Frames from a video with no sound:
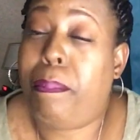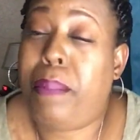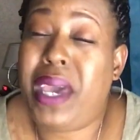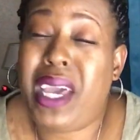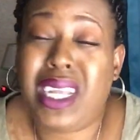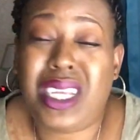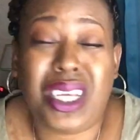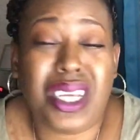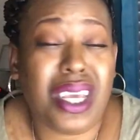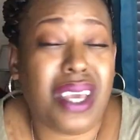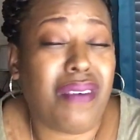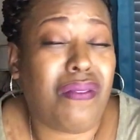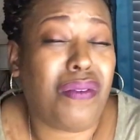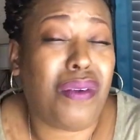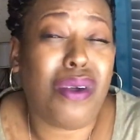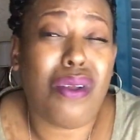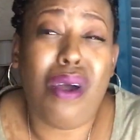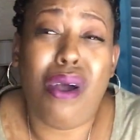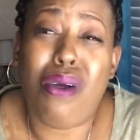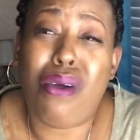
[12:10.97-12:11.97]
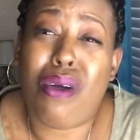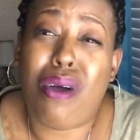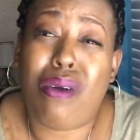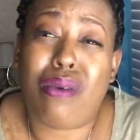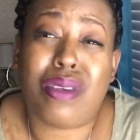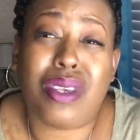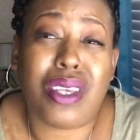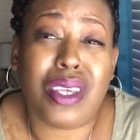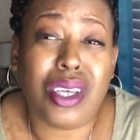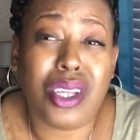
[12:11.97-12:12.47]
Bitch, if you don't
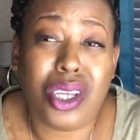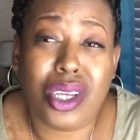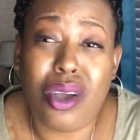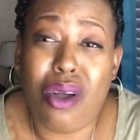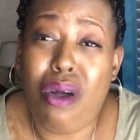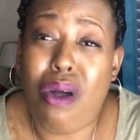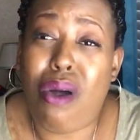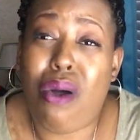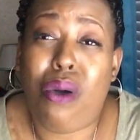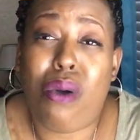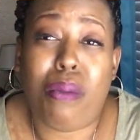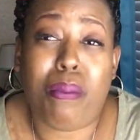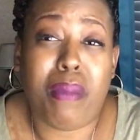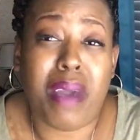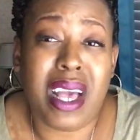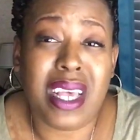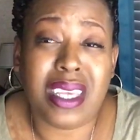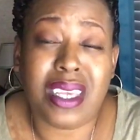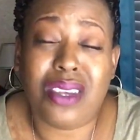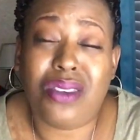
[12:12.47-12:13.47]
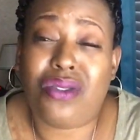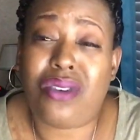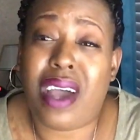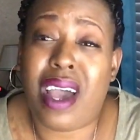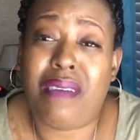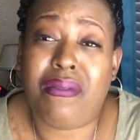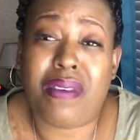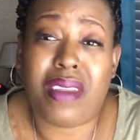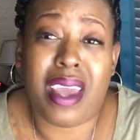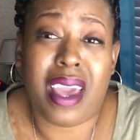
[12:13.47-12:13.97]
go sit your old messy
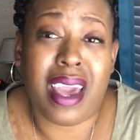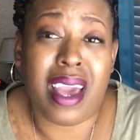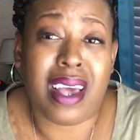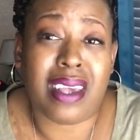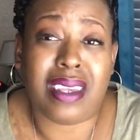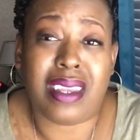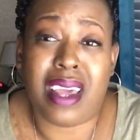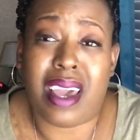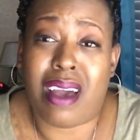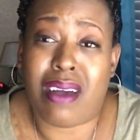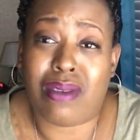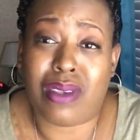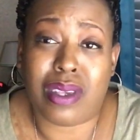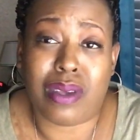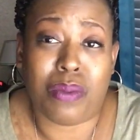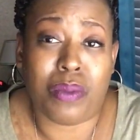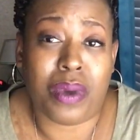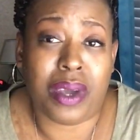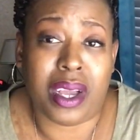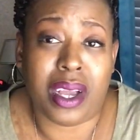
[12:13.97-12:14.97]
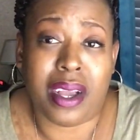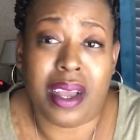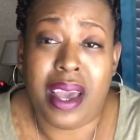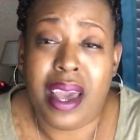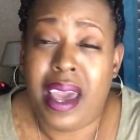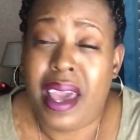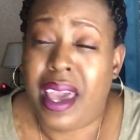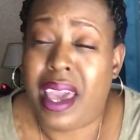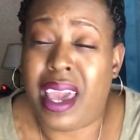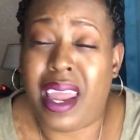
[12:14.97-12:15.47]
trifling ass down somewhere.
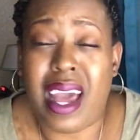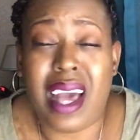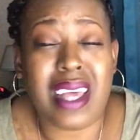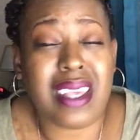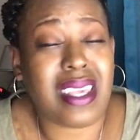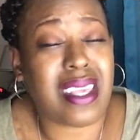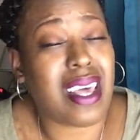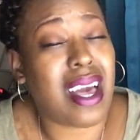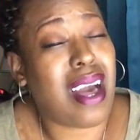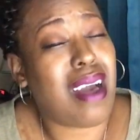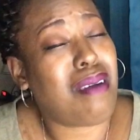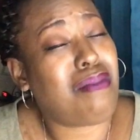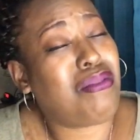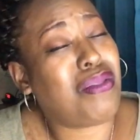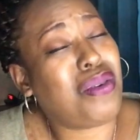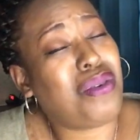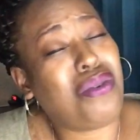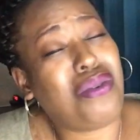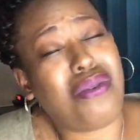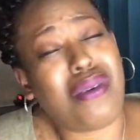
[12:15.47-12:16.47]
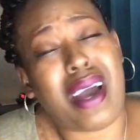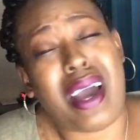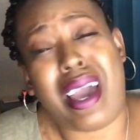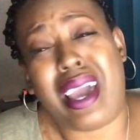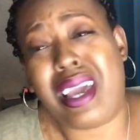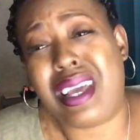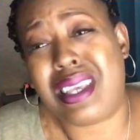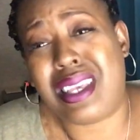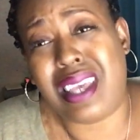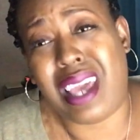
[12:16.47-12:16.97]
And I, I ooh, I
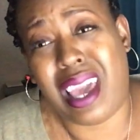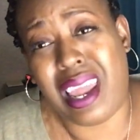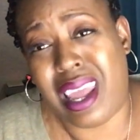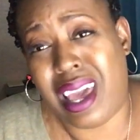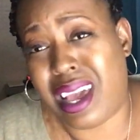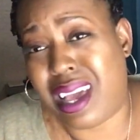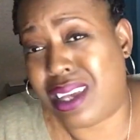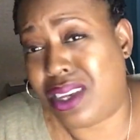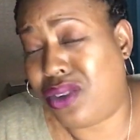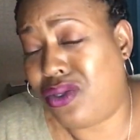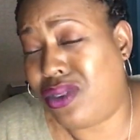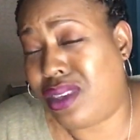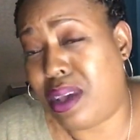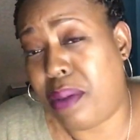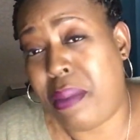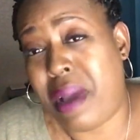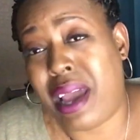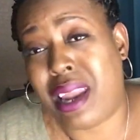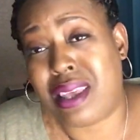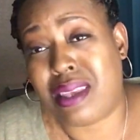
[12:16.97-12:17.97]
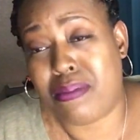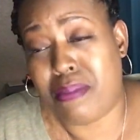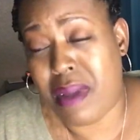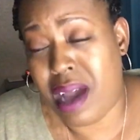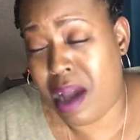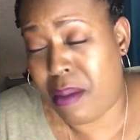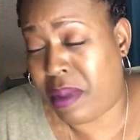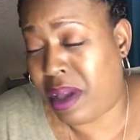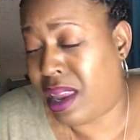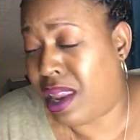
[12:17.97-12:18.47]
hate saying that because you somebody's
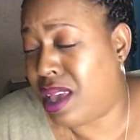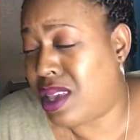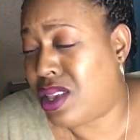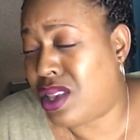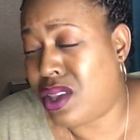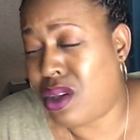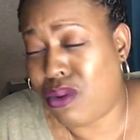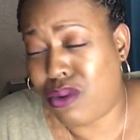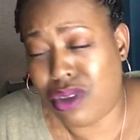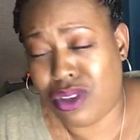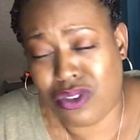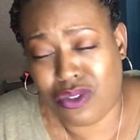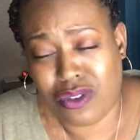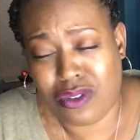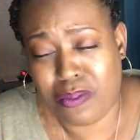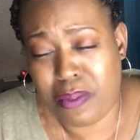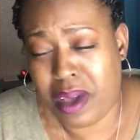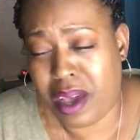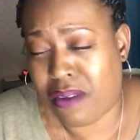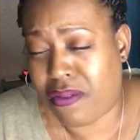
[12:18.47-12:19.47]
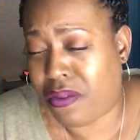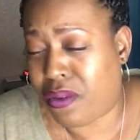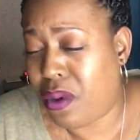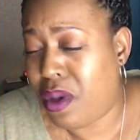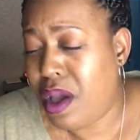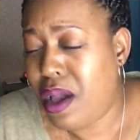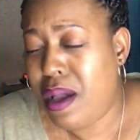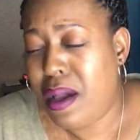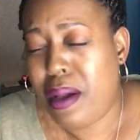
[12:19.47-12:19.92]
mama, and that's so disrespectful.